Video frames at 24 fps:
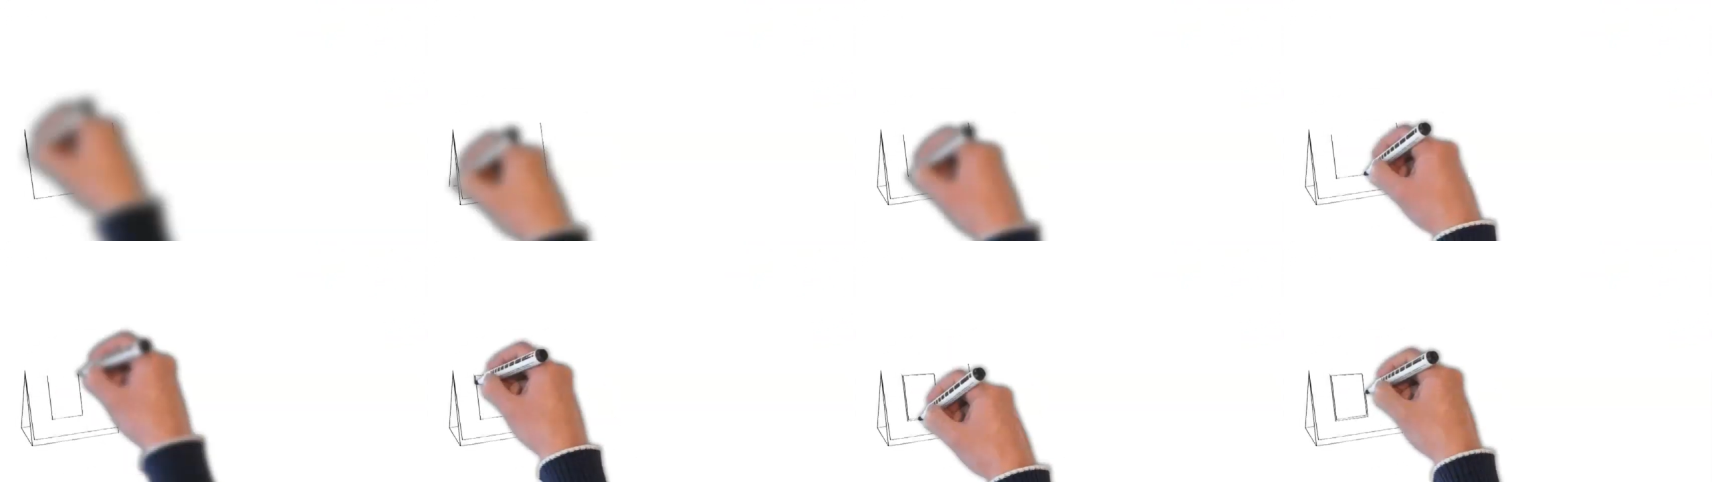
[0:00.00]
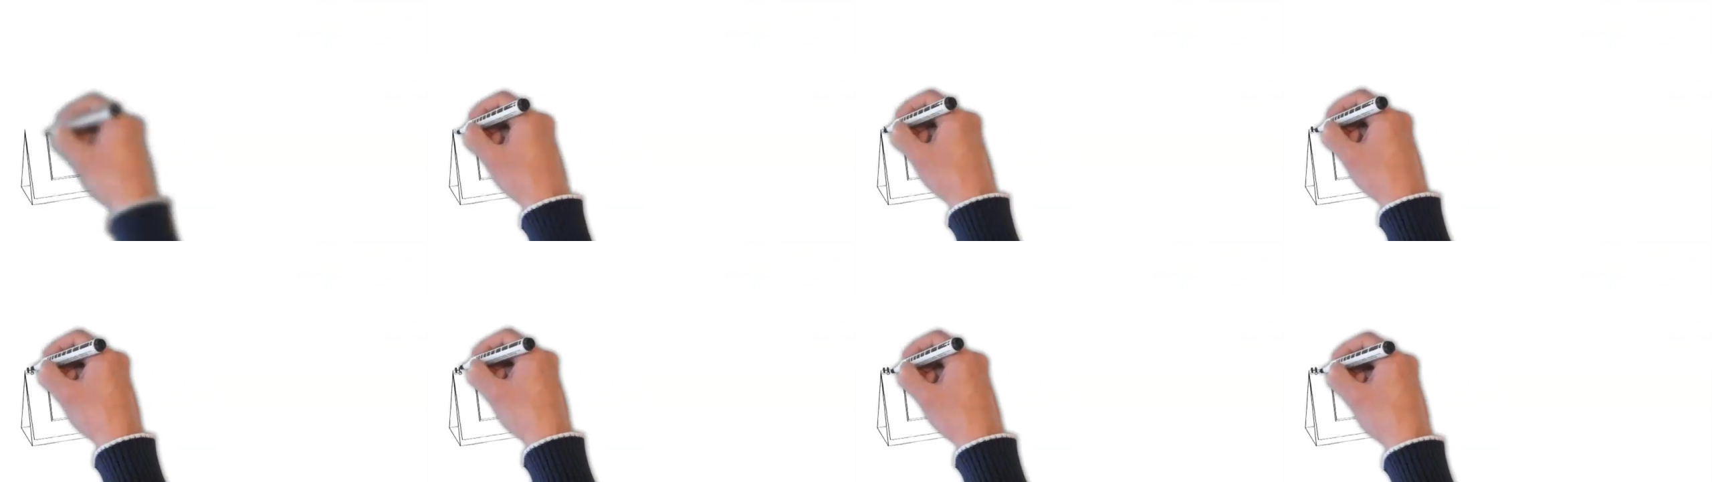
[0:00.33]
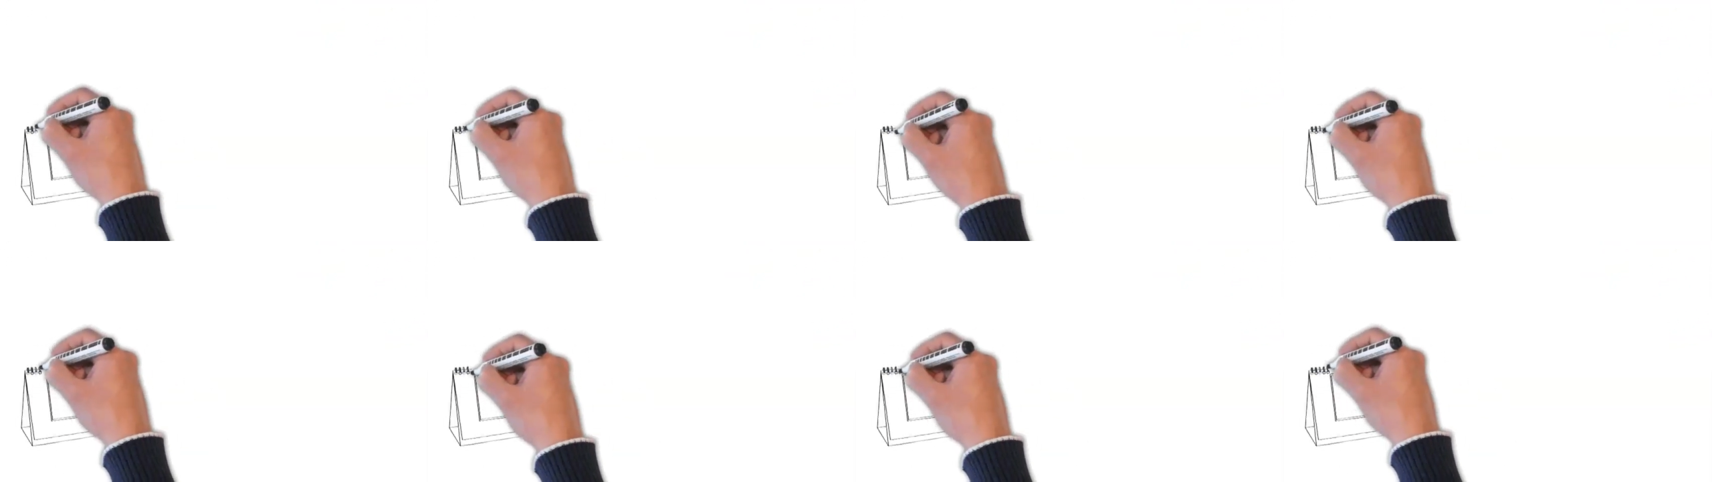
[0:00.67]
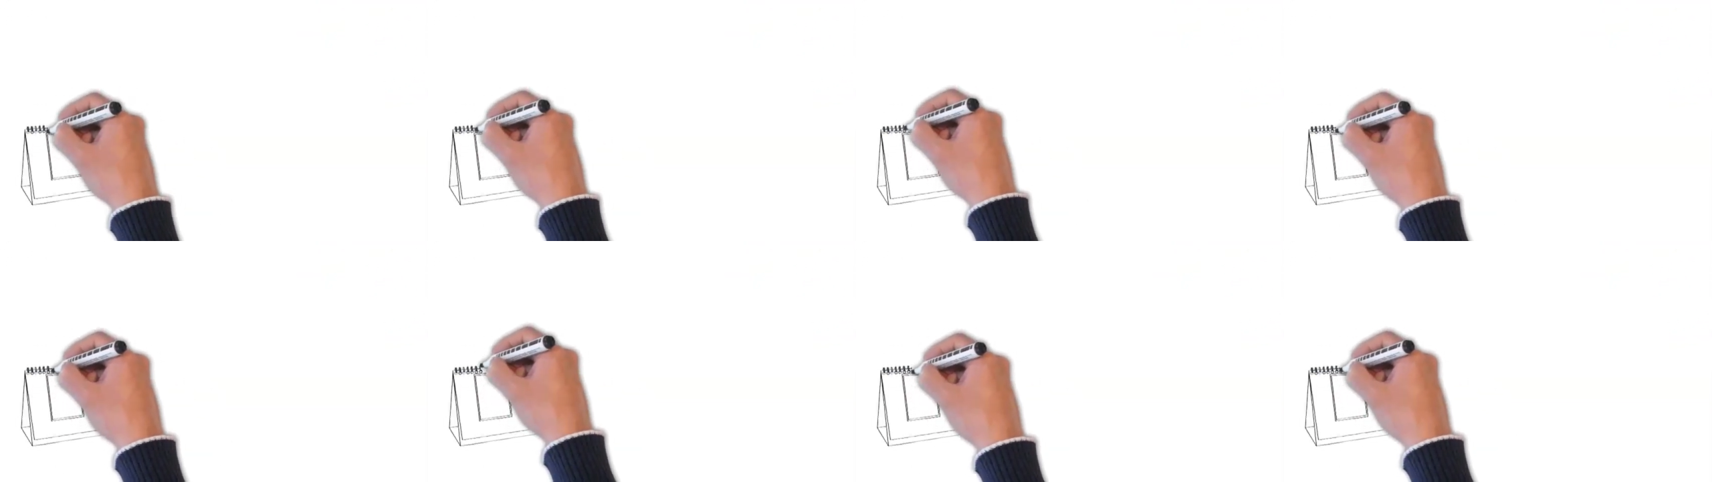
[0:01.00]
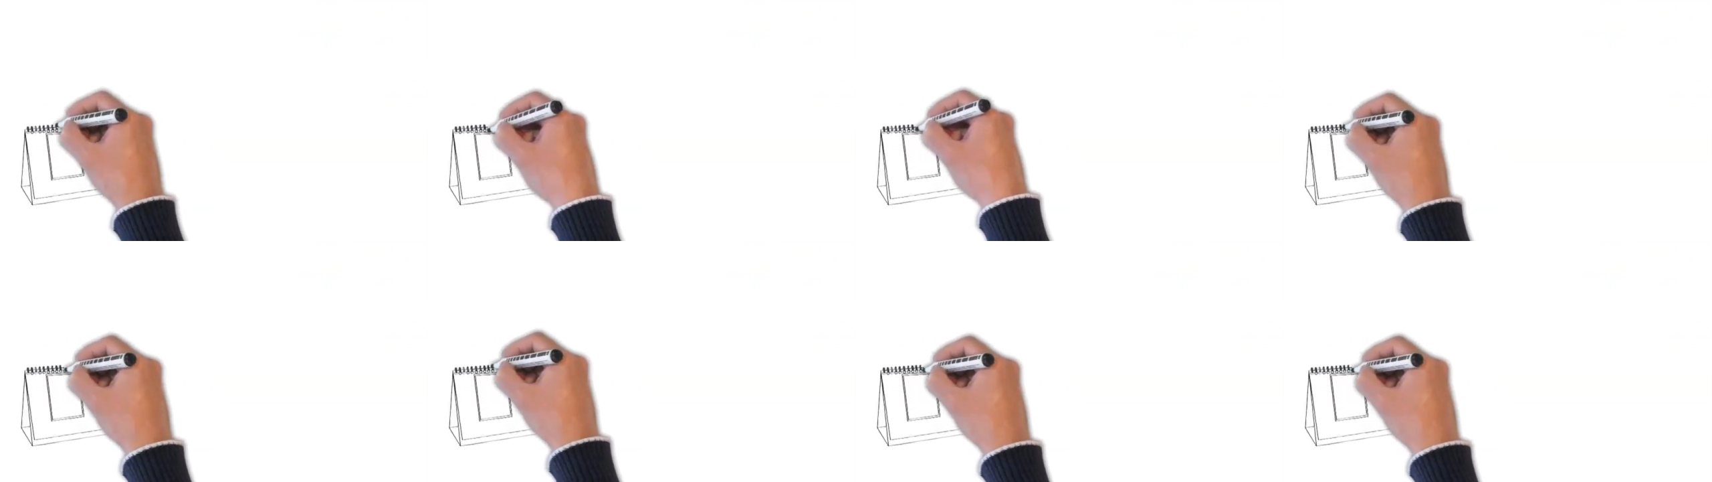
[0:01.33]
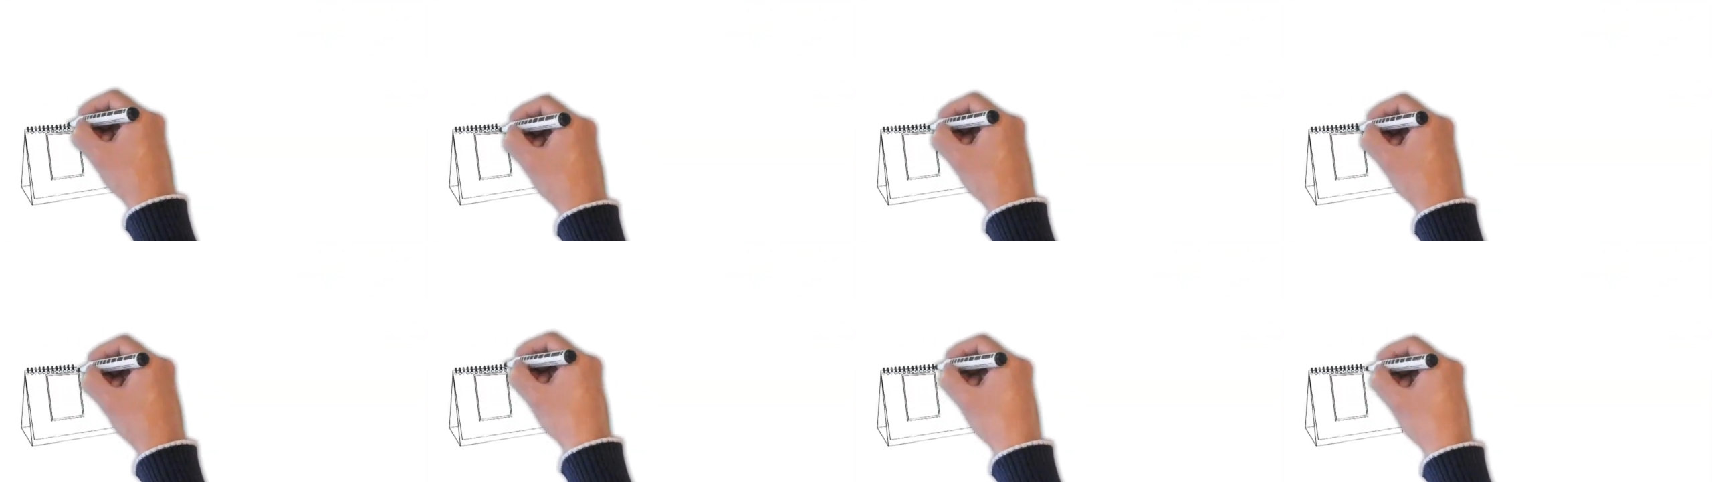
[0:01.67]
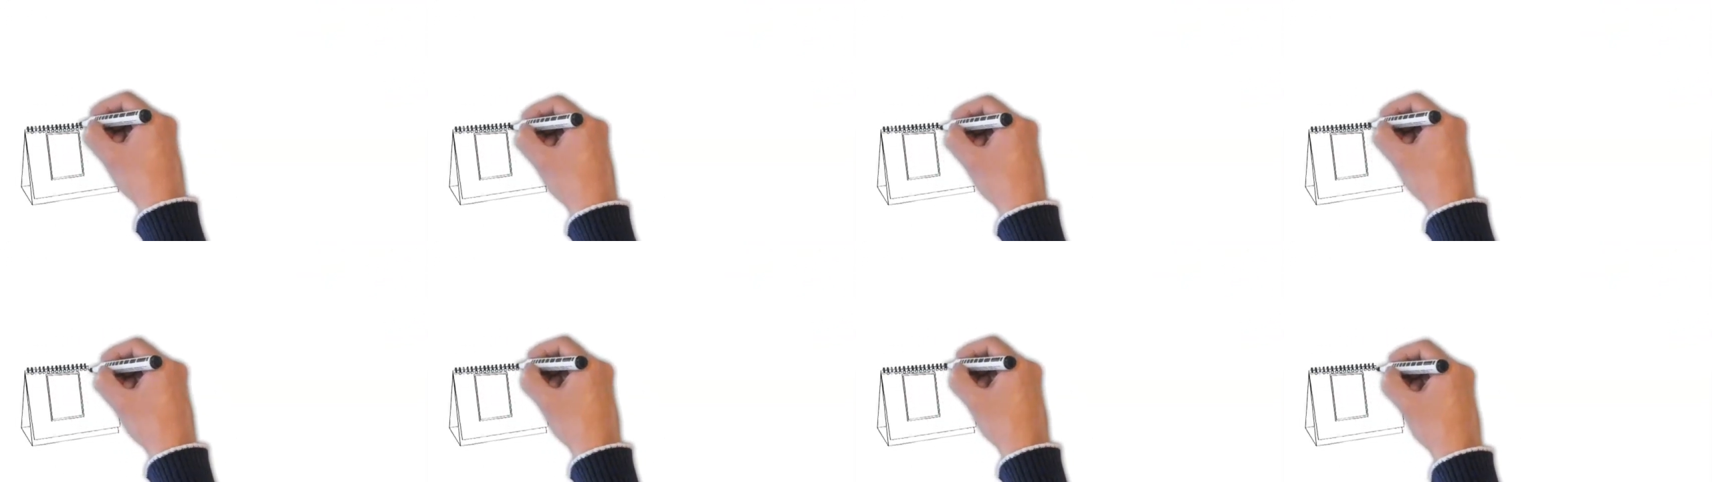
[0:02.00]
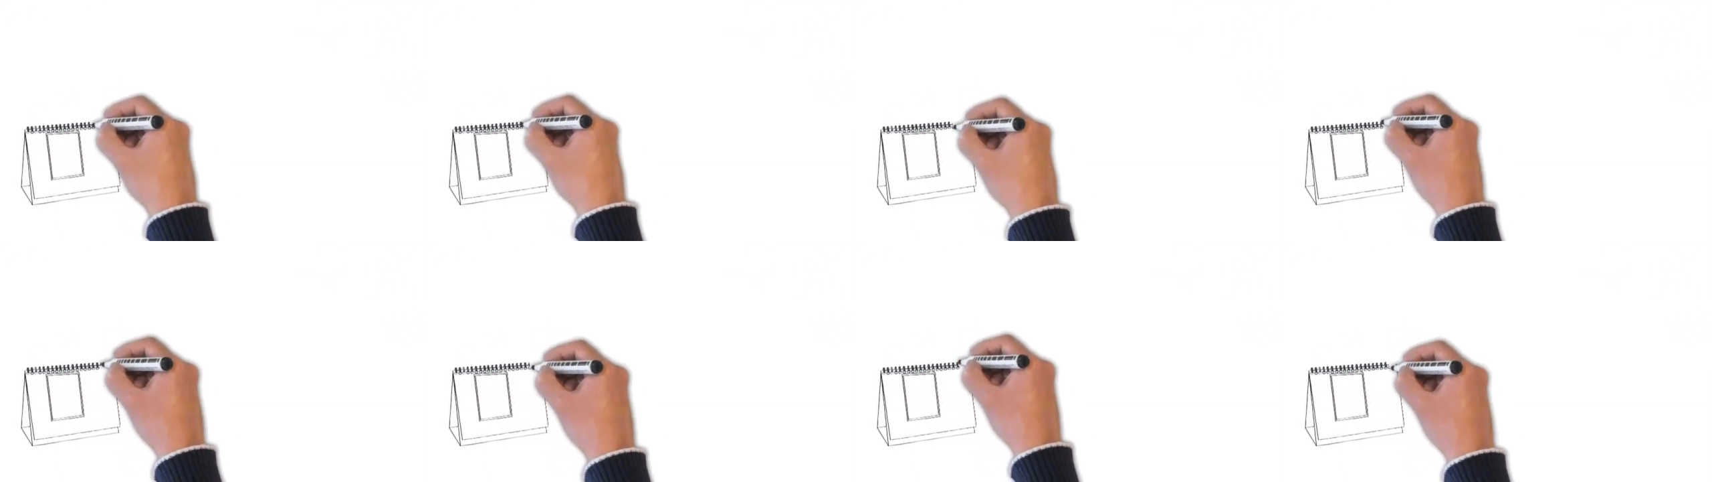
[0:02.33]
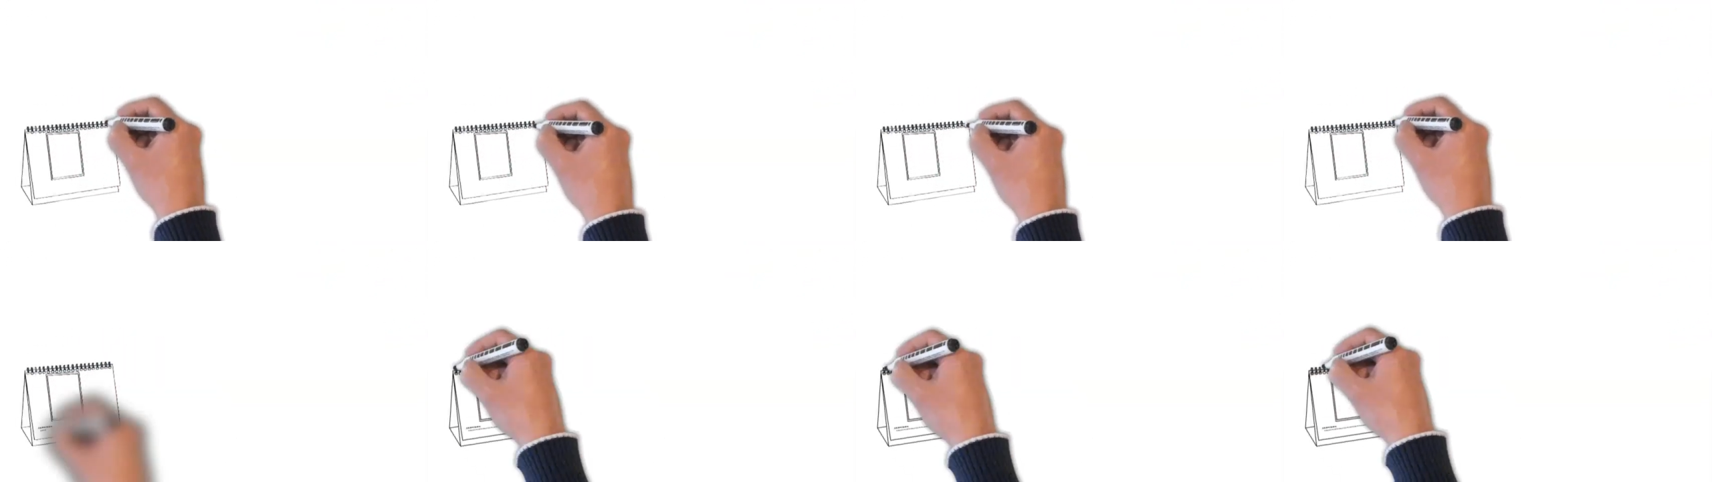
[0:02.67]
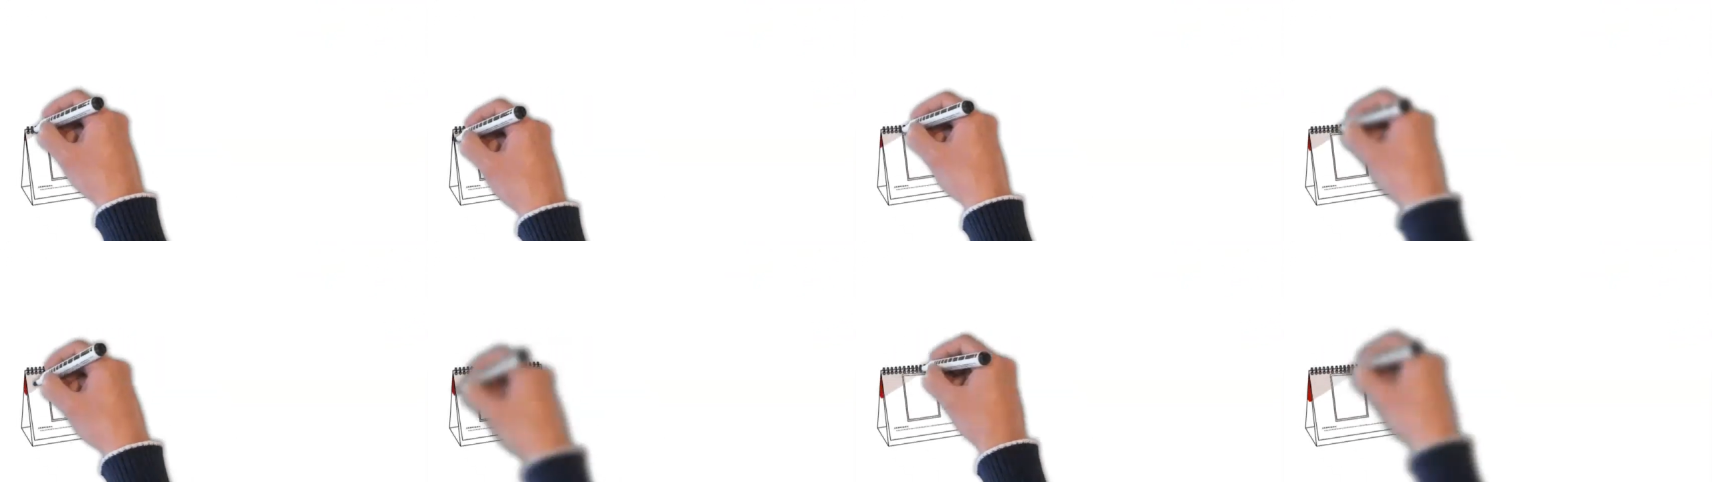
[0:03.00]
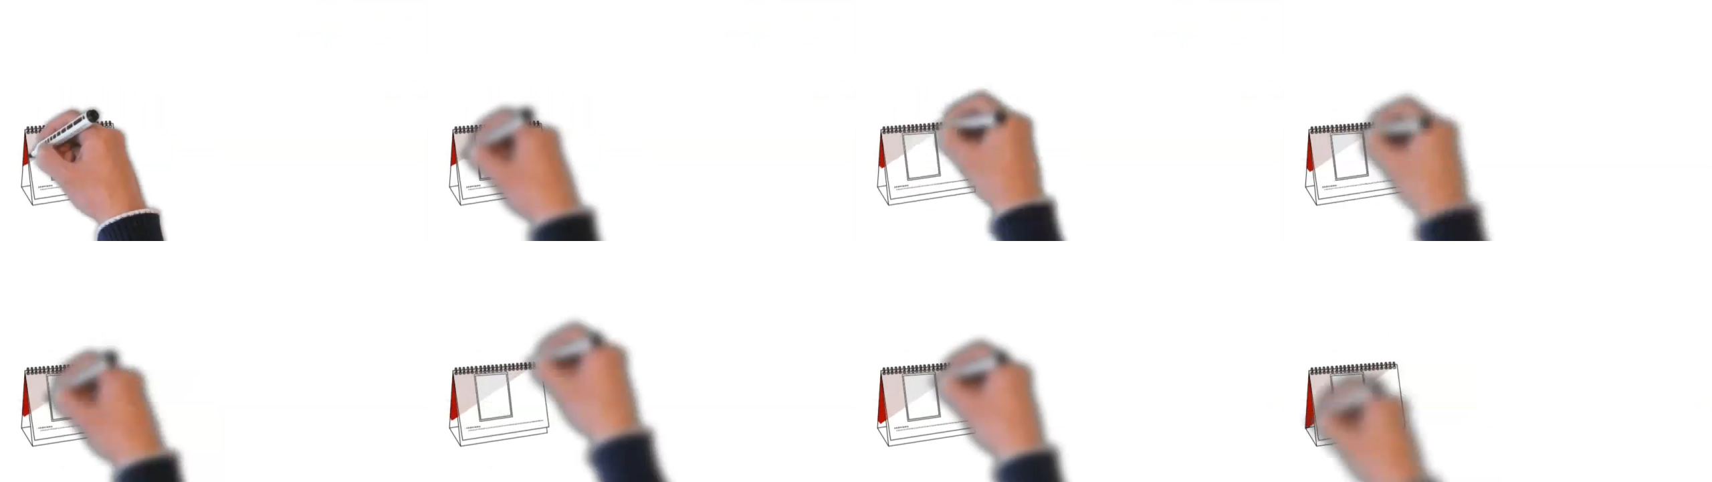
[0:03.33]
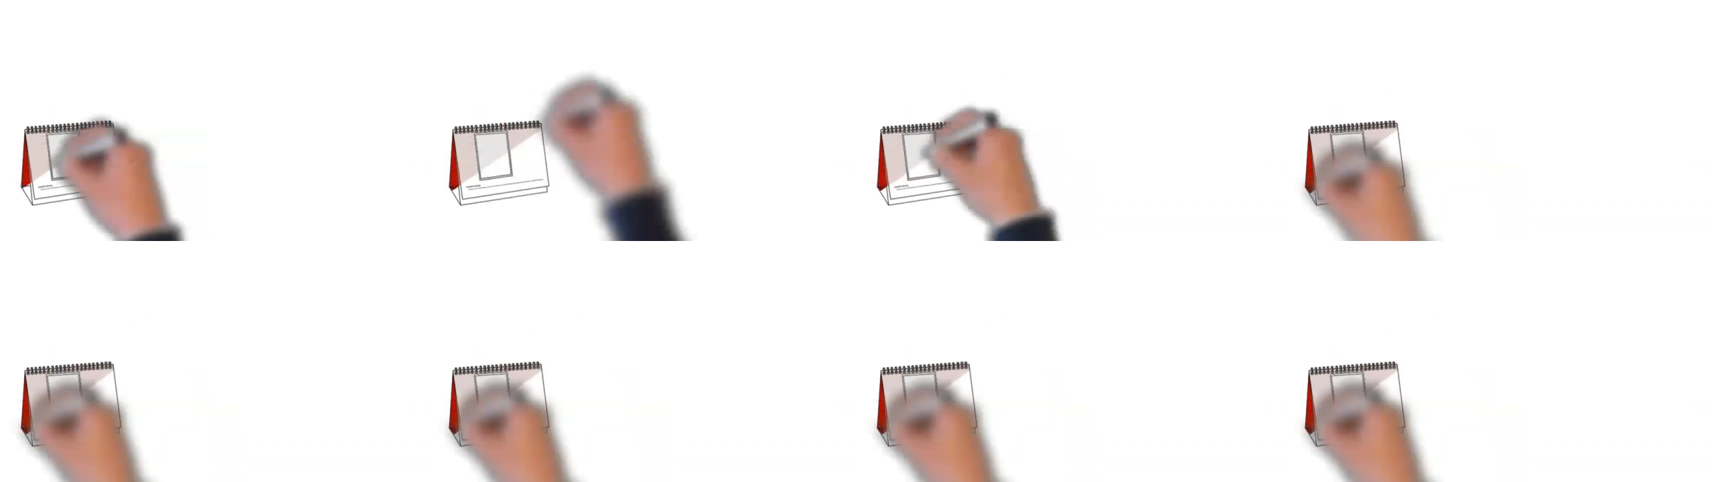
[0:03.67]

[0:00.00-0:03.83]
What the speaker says: (no speaker visible)